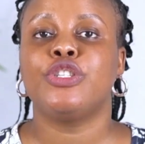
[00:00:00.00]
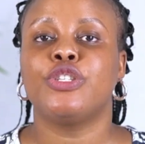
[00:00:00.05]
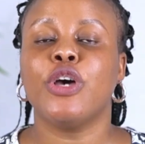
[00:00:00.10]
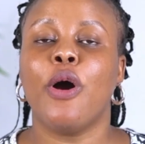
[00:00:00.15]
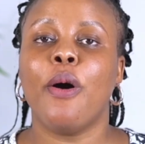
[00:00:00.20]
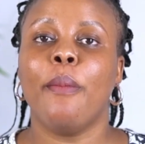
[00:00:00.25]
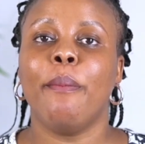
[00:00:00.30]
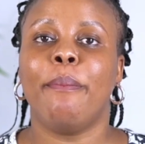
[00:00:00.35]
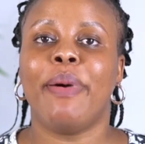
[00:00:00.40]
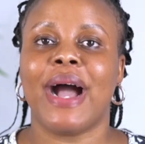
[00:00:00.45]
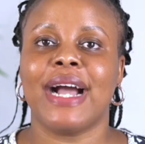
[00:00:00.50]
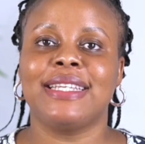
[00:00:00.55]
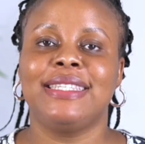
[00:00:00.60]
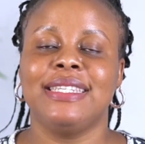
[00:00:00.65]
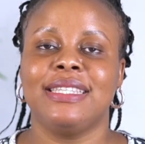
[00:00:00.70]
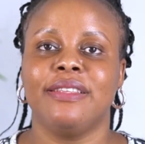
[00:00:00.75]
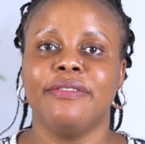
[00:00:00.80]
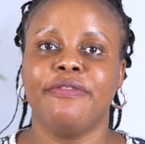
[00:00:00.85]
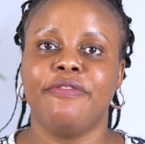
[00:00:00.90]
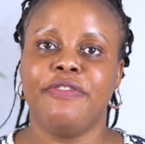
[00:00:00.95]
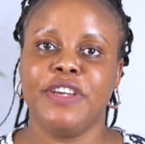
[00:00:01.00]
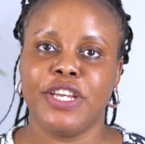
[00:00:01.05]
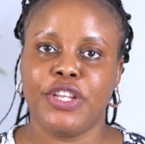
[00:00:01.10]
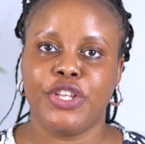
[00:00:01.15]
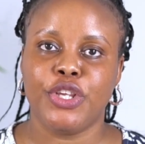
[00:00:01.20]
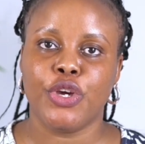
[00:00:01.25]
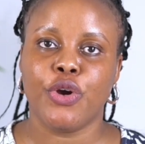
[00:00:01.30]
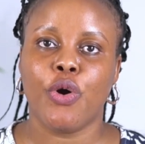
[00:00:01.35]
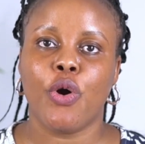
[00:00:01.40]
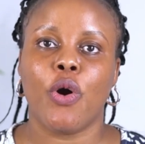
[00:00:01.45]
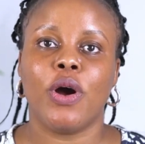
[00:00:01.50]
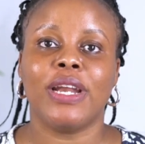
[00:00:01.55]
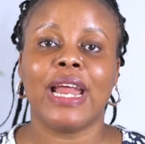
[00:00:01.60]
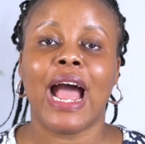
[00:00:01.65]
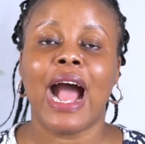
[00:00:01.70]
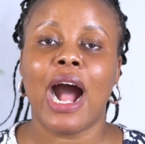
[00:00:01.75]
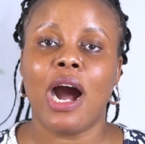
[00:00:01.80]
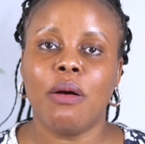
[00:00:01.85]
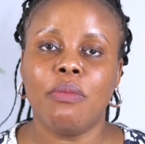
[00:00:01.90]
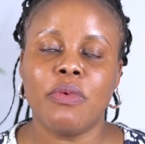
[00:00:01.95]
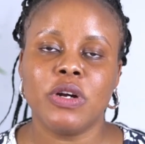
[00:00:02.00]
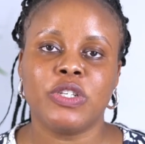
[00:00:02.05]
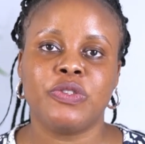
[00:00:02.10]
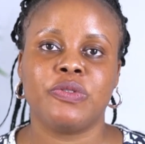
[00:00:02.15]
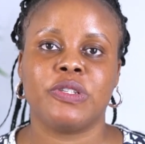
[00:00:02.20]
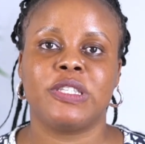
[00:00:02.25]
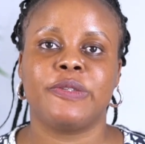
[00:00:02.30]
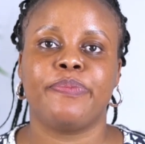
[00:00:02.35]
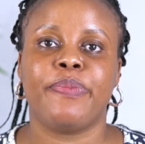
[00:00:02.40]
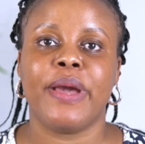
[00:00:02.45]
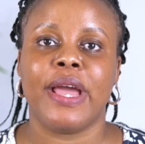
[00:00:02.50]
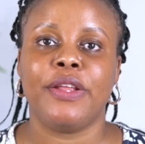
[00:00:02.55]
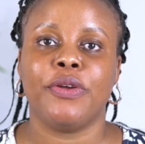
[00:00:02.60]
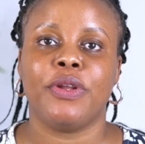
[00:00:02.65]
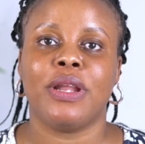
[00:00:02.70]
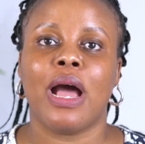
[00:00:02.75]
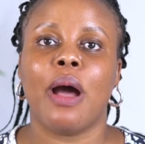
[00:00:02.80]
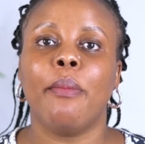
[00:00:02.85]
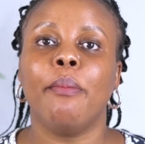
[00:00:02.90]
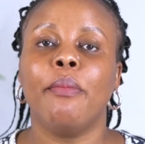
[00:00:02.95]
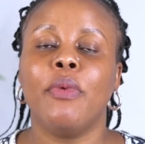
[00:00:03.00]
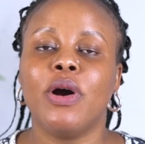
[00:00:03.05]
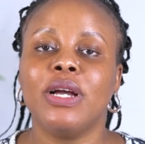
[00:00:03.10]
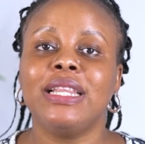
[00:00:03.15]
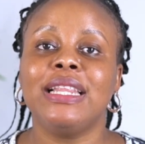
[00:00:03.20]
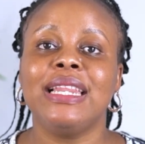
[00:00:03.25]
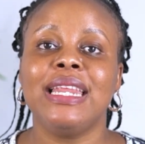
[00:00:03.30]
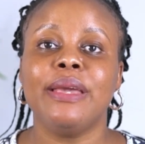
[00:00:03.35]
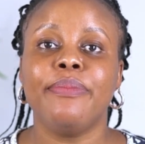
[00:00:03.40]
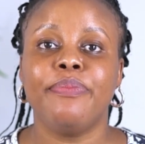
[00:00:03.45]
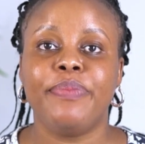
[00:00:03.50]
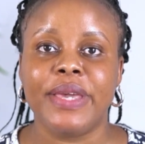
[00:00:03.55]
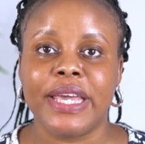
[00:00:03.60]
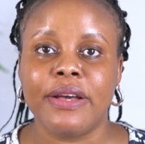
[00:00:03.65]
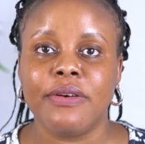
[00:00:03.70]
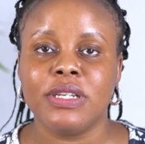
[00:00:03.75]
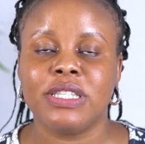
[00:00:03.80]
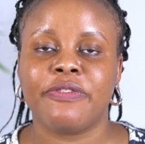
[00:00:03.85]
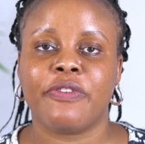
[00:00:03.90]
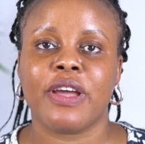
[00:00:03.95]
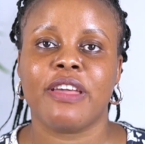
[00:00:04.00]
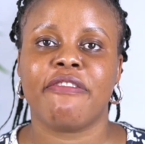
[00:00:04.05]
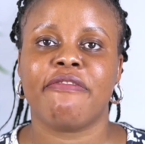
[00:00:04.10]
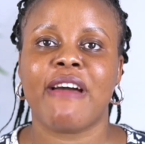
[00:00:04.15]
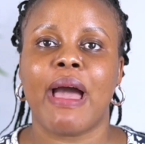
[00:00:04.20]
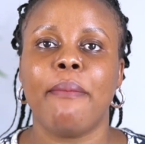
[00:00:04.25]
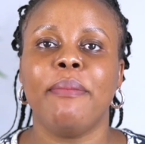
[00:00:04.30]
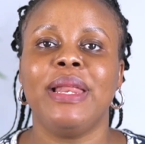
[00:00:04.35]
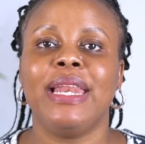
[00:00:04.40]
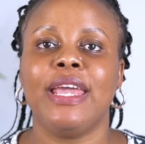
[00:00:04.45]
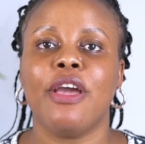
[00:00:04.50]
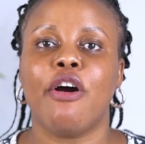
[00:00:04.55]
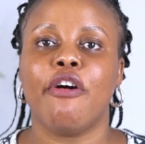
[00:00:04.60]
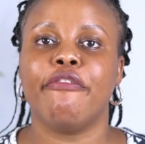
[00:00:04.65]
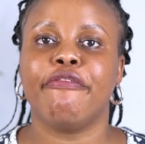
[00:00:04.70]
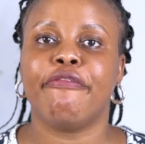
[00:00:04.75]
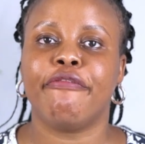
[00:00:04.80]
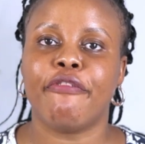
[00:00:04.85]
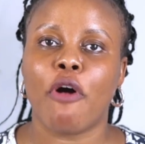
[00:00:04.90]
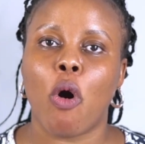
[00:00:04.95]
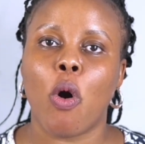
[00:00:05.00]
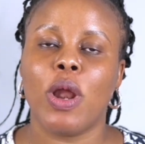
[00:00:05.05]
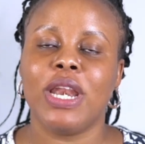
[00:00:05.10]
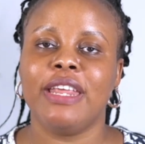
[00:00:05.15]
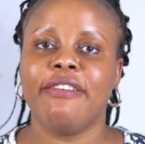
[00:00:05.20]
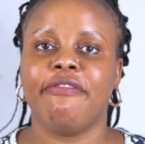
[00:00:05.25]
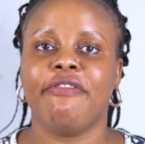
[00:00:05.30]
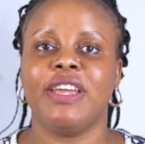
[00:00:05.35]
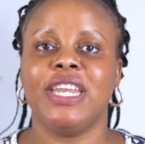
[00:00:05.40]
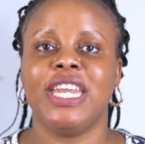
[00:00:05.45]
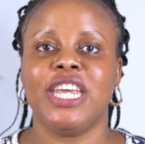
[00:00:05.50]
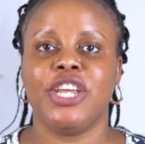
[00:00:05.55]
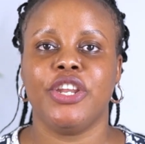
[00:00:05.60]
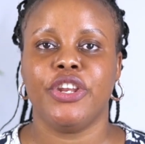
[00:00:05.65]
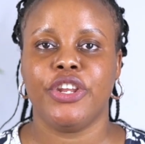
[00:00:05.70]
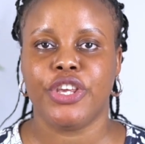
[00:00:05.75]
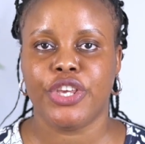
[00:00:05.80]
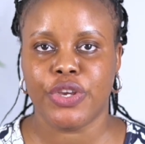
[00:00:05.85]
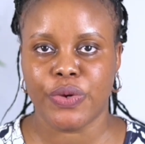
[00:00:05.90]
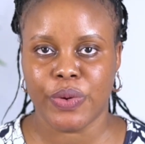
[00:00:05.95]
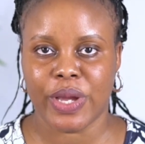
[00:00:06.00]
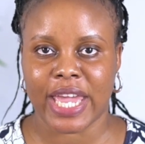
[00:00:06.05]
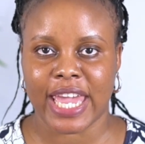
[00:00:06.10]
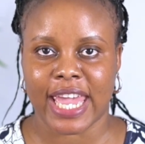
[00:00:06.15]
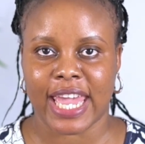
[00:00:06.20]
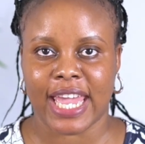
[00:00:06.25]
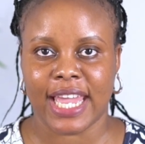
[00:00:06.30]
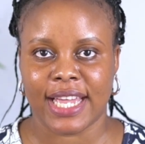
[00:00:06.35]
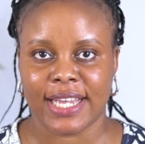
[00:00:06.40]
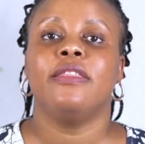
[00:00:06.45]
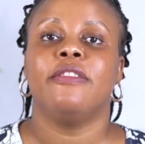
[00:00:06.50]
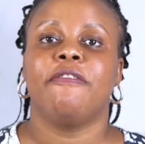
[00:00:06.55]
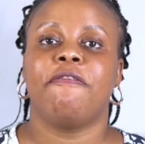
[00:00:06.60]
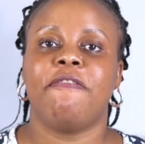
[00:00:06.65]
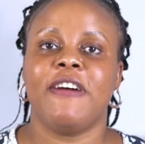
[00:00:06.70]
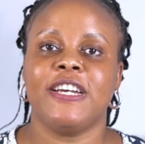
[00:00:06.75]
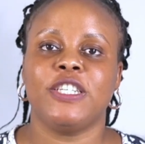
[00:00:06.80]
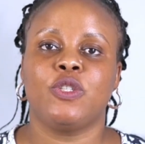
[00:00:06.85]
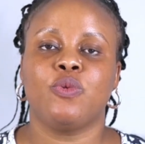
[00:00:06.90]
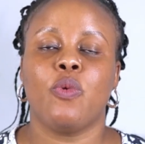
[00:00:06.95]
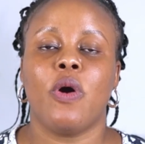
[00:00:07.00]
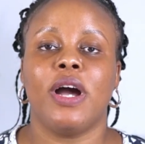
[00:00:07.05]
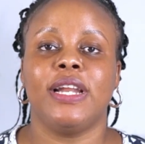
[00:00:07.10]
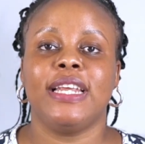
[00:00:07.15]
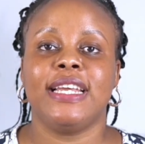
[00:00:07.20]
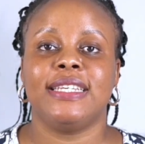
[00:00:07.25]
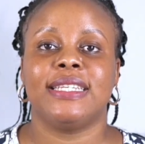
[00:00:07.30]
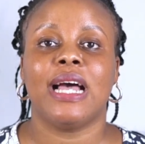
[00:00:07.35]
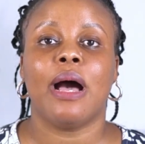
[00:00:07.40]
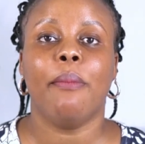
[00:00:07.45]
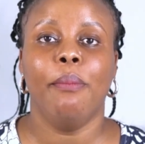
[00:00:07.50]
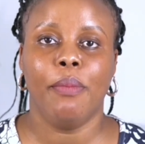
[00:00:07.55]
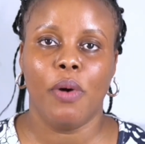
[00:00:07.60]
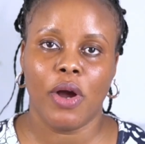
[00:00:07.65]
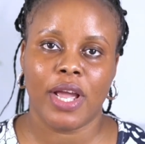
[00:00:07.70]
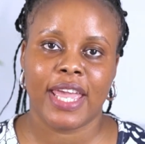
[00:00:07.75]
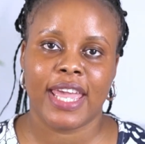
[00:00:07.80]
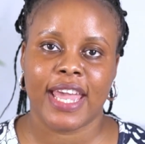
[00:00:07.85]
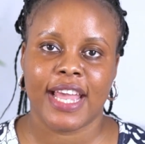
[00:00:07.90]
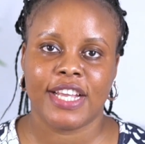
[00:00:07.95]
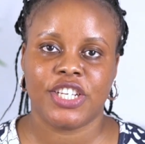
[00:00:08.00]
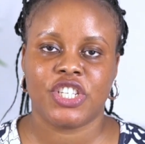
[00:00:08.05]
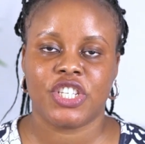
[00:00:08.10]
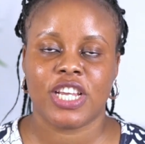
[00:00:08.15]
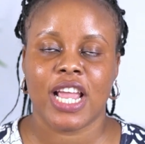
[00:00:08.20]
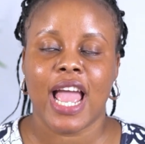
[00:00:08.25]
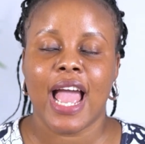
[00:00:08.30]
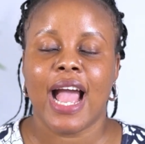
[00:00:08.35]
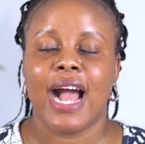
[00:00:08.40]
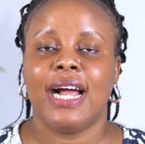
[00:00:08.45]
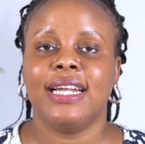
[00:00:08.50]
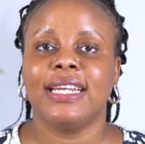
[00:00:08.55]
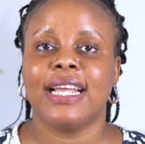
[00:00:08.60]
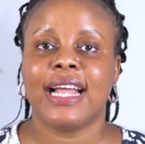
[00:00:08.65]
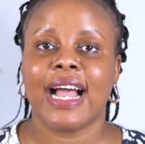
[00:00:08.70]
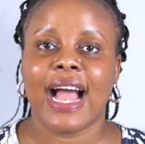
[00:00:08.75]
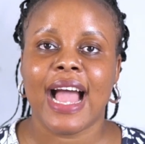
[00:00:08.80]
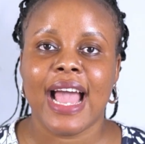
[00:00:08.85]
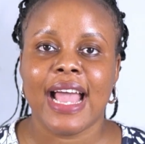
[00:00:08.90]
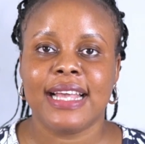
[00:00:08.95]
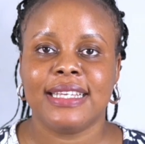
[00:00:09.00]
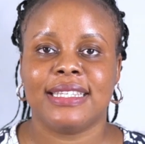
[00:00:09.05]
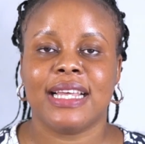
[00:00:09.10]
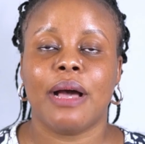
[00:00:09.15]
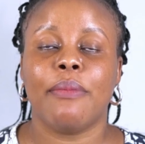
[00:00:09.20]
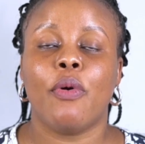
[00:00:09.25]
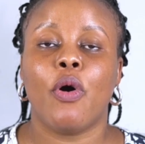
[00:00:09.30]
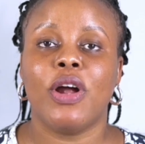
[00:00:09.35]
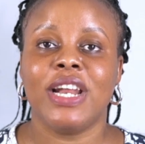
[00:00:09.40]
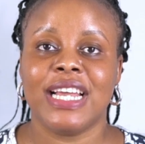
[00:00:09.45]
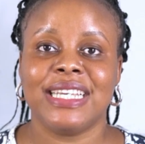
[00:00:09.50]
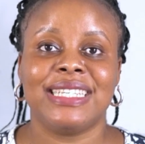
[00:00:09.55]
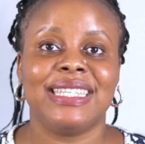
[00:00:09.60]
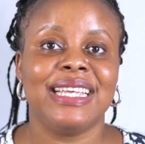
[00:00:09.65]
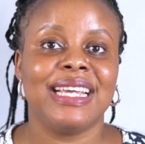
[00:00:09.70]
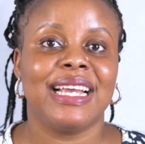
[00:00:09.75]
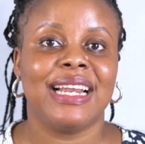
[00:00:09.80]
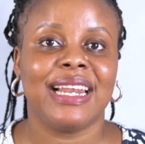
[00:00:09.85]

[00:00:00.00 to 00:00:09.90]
So back to the video on how much we spend on our monthly bills for a family of four living in the UK. The first one is our mortgage, and guys, I'm honestly